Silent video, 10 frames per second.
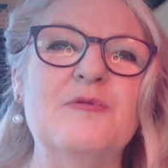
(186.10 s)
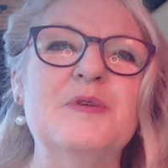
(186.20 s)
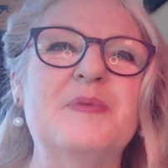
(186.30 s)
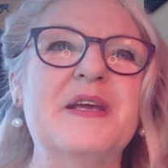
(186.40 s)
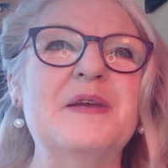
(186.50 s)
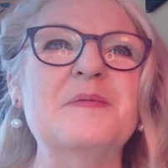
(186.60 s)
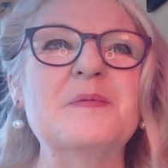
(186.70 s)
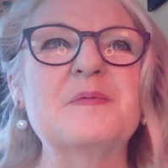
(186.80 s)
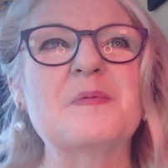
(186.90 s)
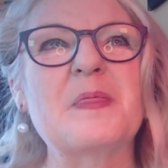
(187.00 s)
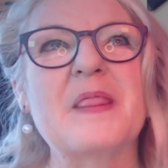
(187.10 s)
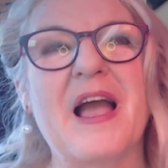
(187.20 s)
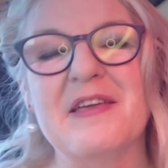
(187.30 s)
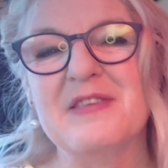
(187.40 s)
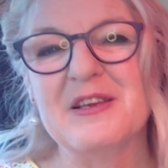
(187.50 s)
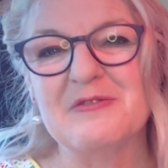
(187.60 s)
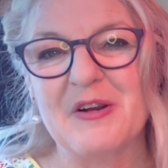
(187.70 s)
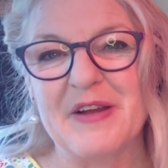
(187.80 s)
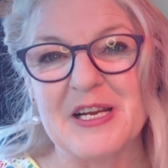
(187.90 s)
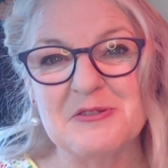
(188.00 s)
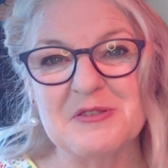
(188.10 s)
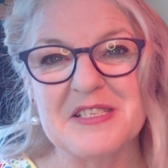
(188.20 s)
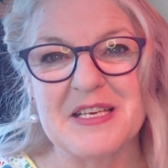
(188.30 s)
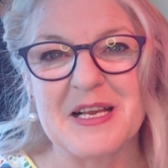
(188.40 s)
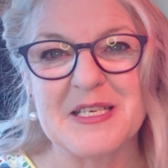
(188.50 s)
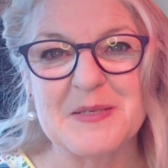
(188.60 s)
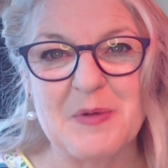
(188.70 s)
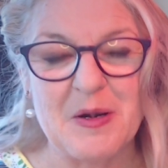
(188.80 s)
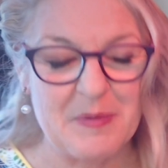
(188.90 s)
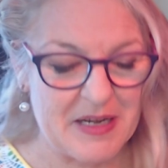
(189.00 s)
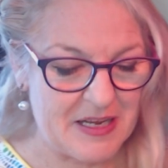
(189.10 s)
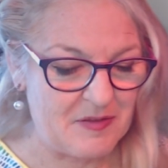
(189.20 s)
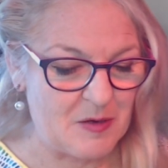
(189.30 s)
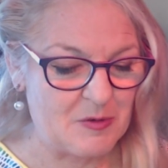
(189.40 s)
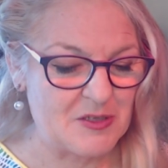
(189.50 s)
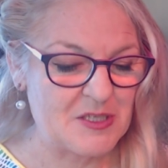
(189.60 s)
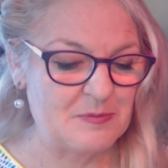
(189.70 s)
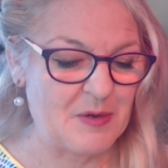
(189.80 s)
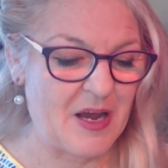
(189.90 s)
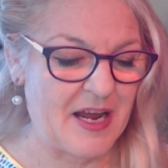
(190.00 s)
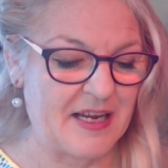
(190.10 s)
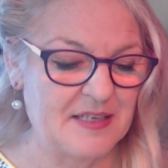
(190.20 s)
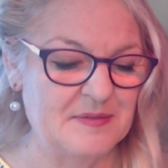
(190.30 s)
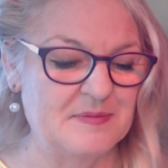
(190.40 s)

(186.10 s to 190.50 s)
it would be, I think, a very interesting experiment if you were to buy